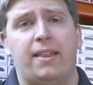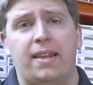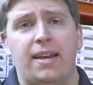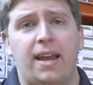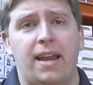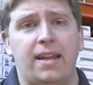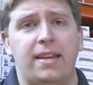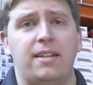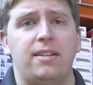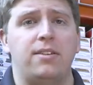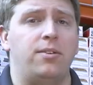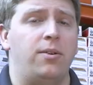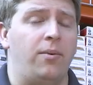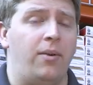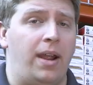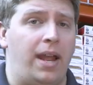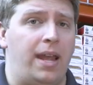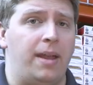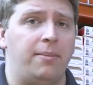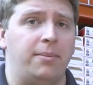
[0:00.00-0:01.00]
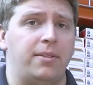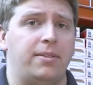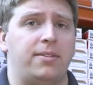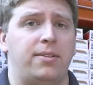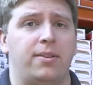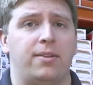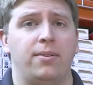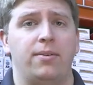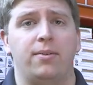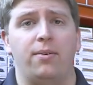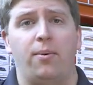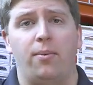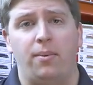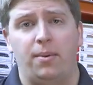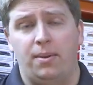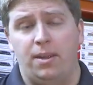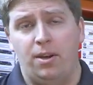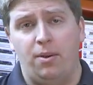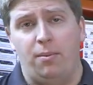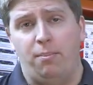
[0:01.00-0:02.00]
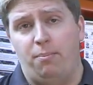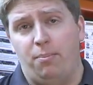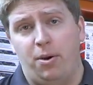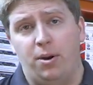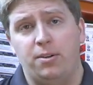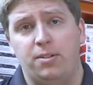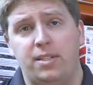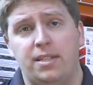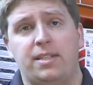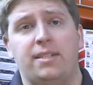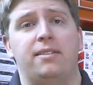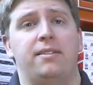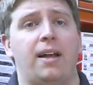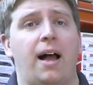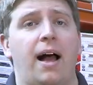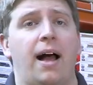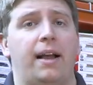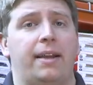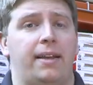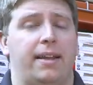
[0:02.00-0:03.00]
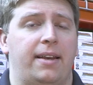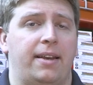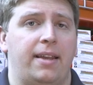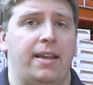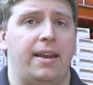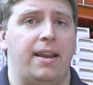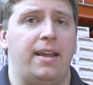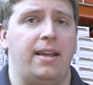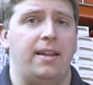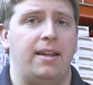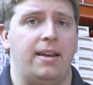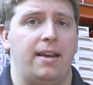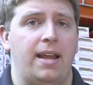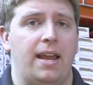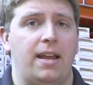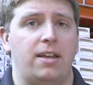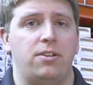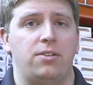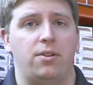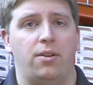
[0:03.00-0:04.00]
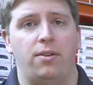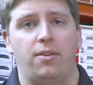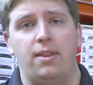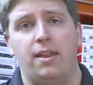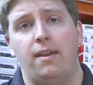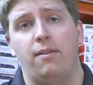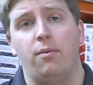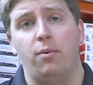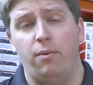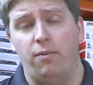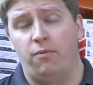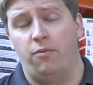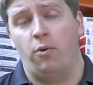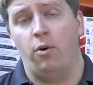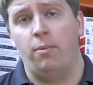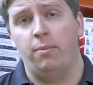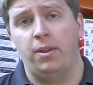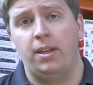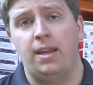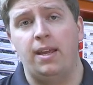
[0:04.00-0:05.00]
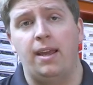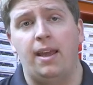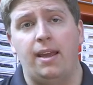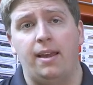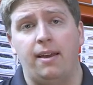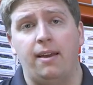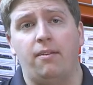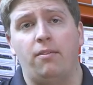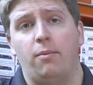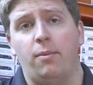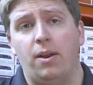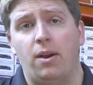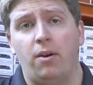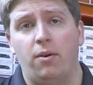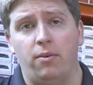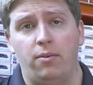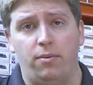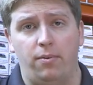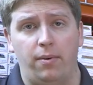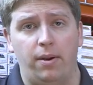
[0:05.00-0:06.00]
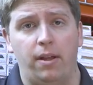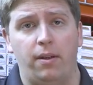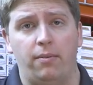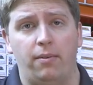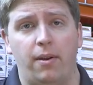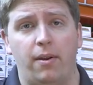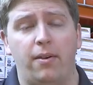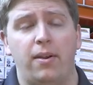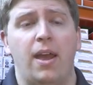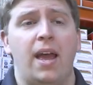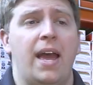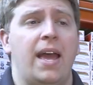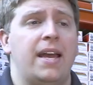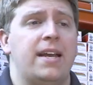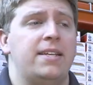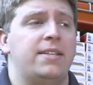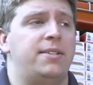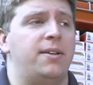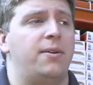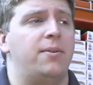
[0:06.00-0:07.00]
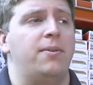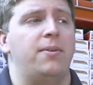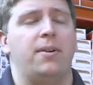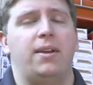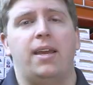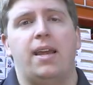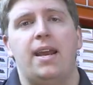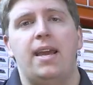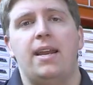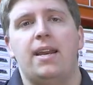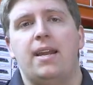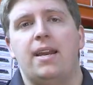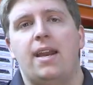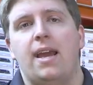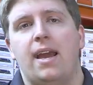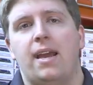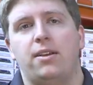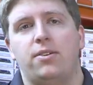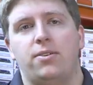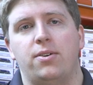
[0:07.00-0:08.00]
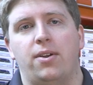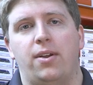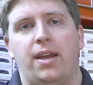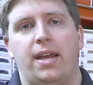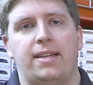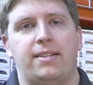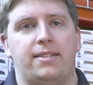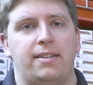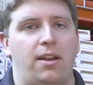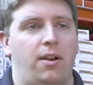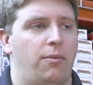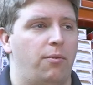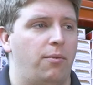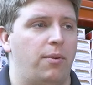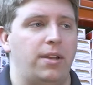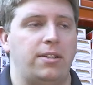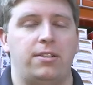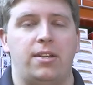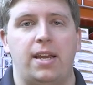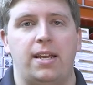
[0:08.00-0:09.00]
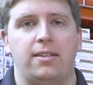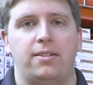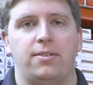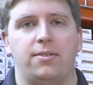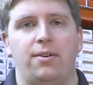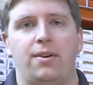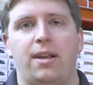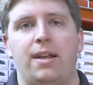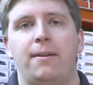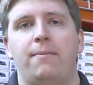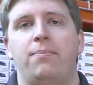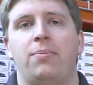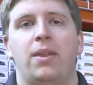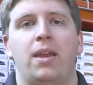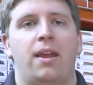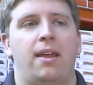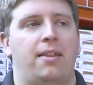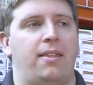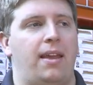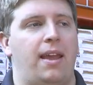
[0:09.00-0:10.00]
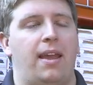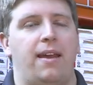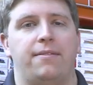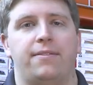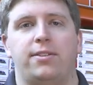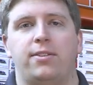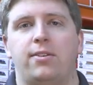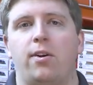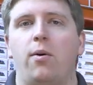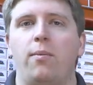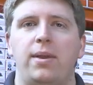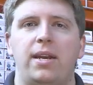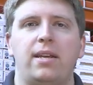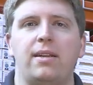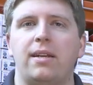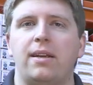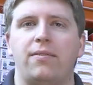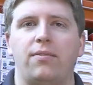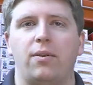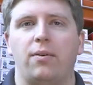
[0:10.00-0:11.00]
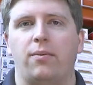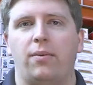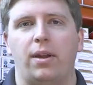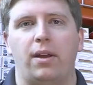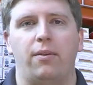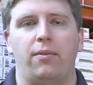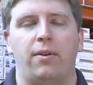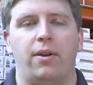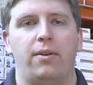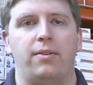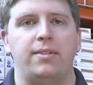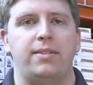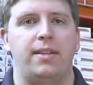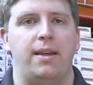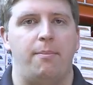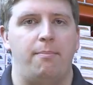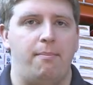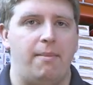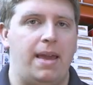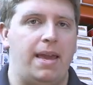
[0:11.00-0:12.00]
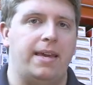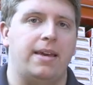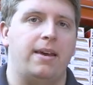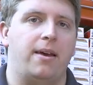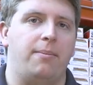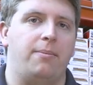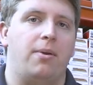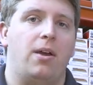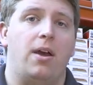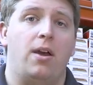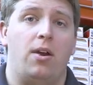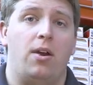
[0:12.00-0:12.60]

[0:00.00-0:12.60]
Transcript: in the 90s, you were able to, you know, purchase stock in Canadian National, and they were formerly a government-owned railroad. So Canadian National has a rich history. They have so many different railroads that make up